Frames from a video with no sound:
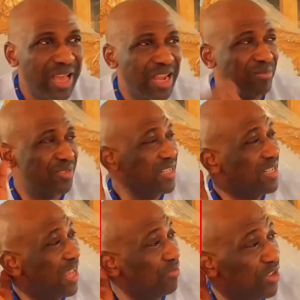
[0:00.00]
and I'm
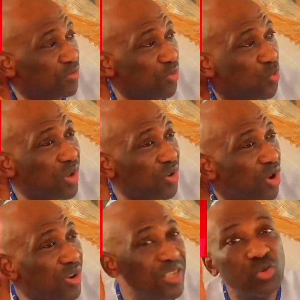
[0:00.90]
saying that Facebook will
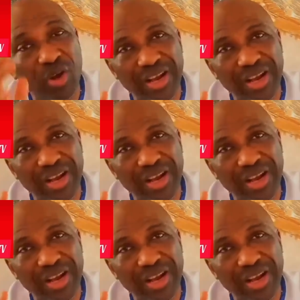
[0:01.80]
run into